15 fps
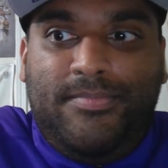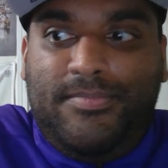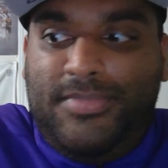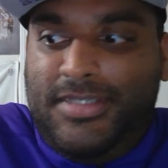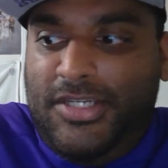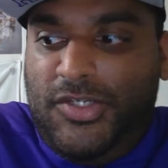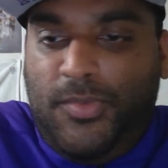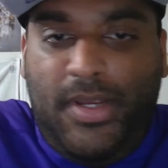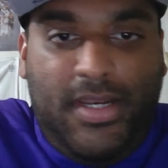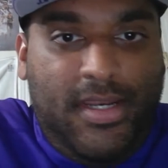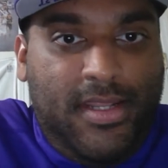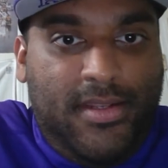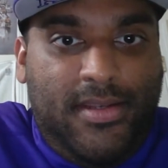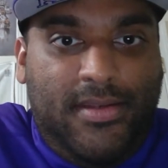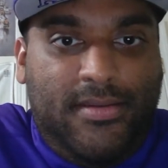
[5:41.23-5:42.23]
situated
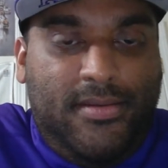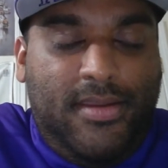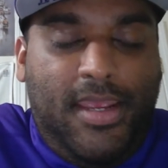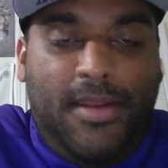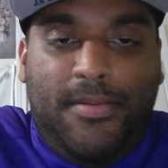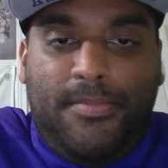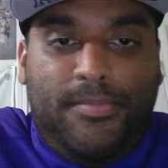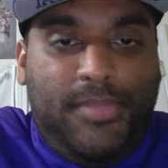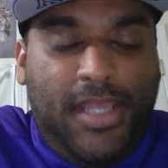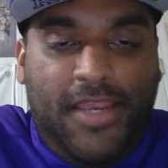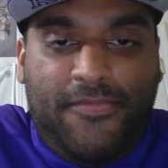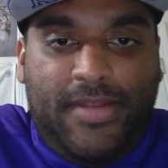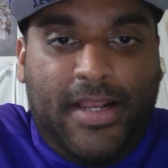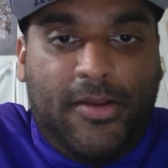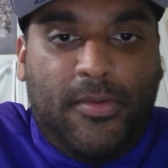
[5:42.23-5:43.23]
in and play
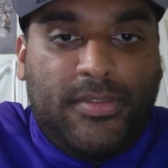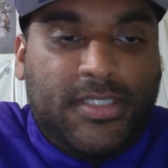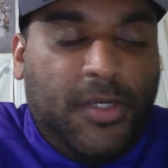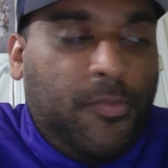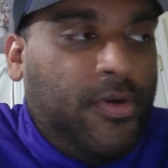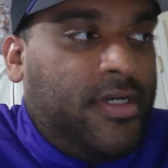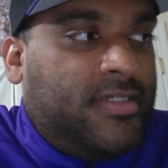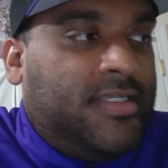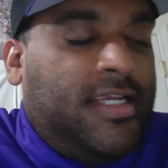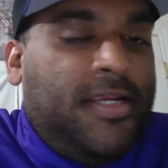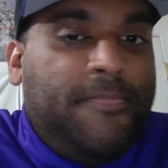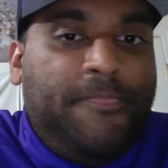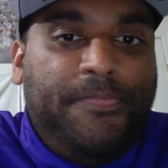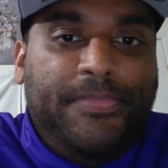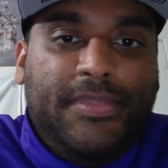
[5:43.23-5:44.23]
for that Golden State Warriors team.
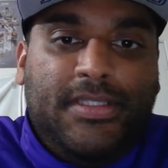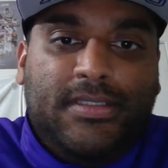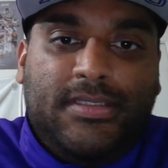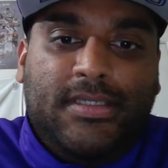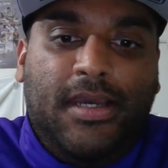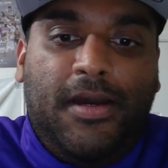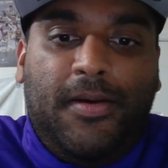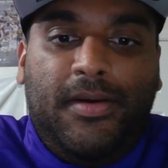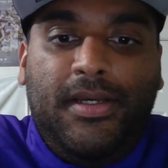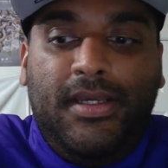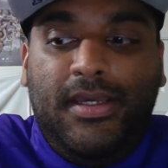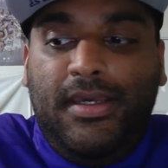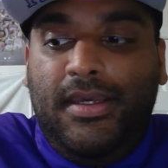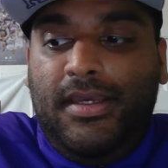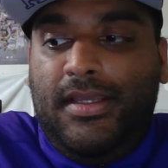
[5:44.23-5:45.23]
So
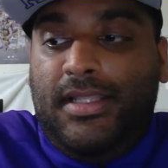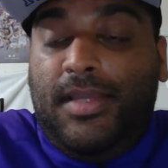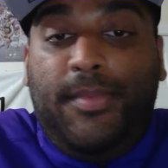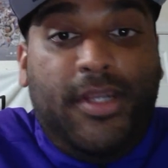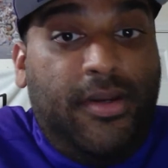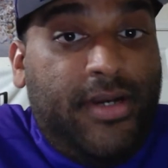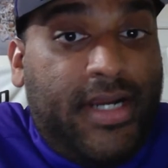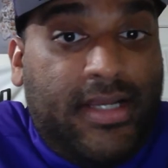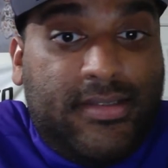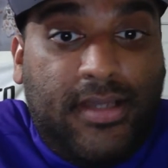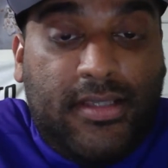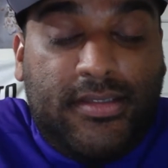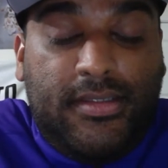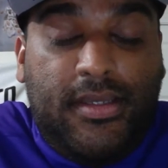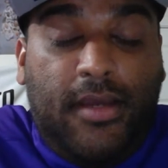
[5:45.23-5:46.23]
let me know your guys'
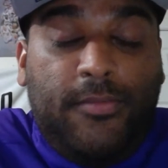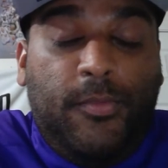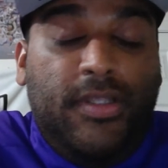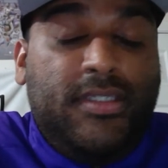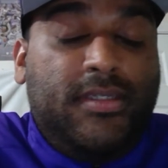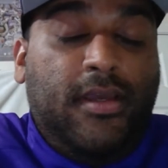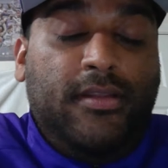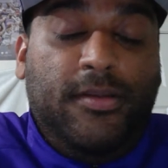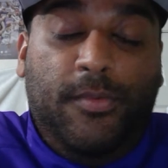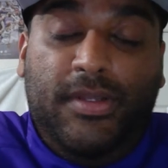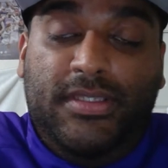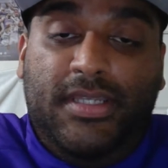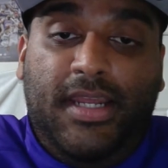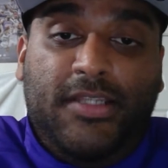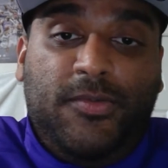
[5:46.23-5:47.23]
thoughts on um, once on the win
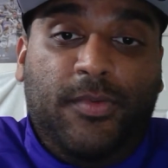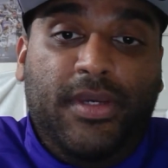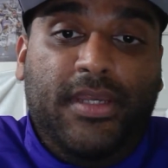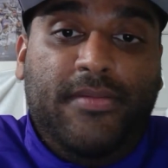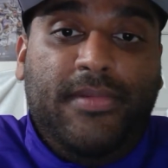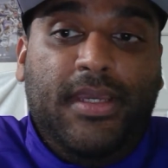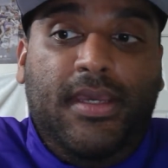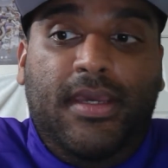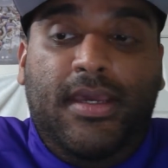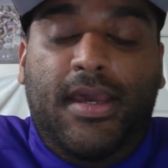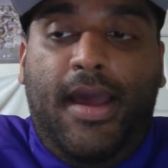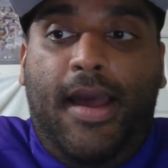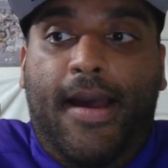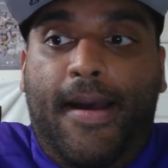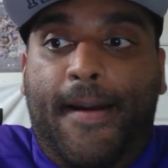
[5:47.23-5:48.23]
tonight's win.
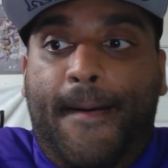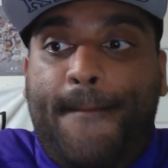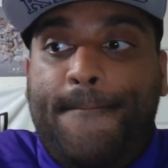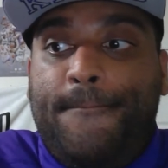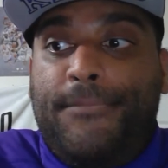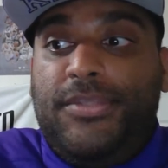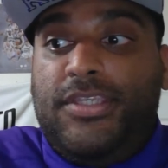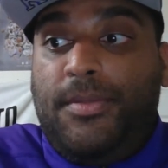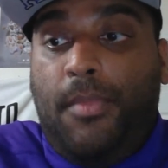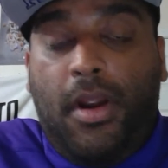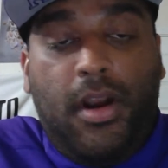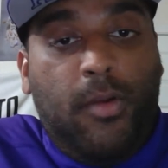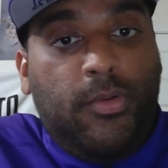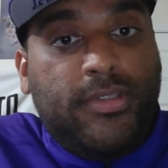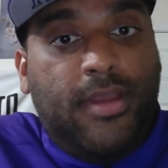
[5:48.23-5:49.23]
Um,
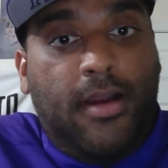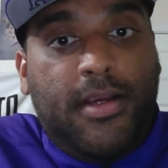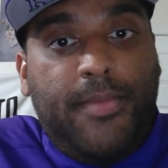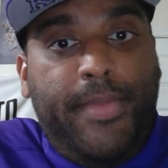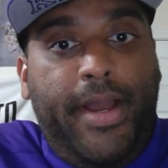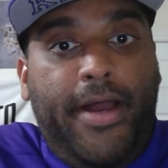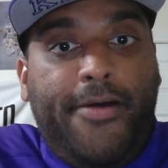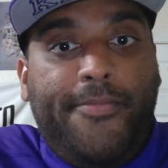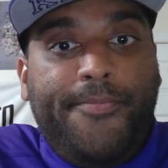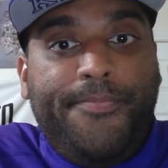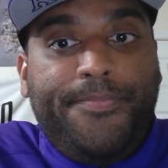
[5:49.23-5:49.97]
tomorrow we'll talk about.